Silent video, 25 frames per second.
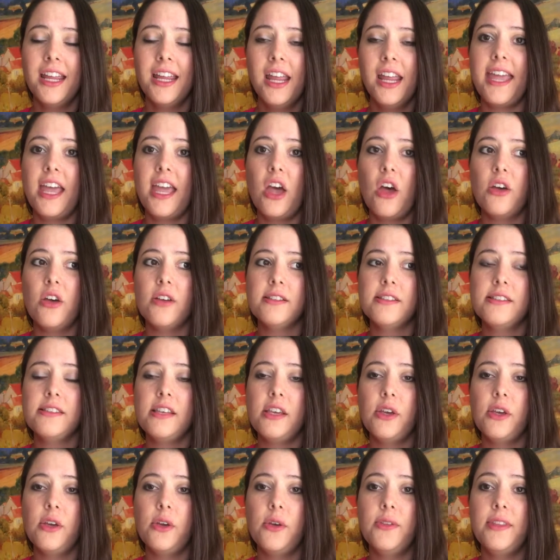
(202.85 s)
They
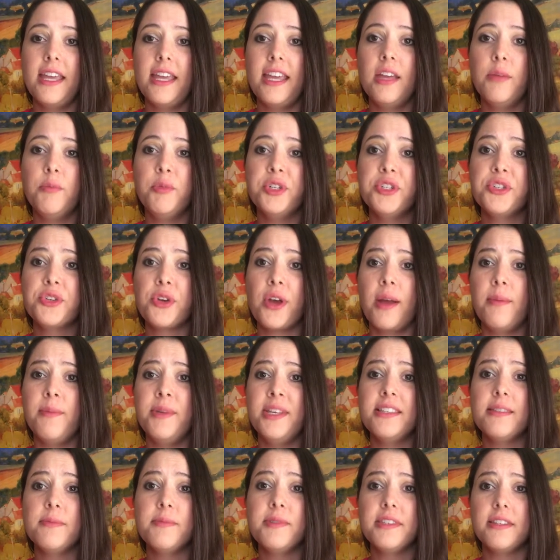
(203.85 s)
had prescribed
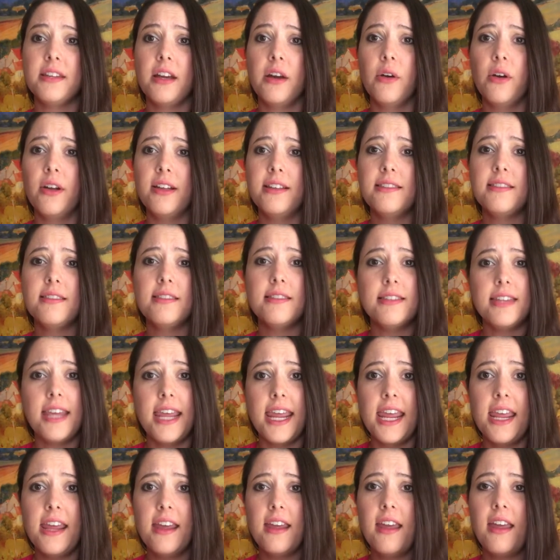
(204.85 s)
me some steroids to
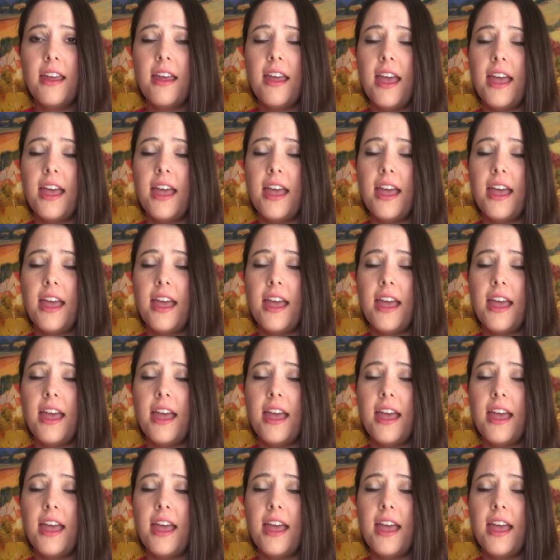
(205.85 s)
take.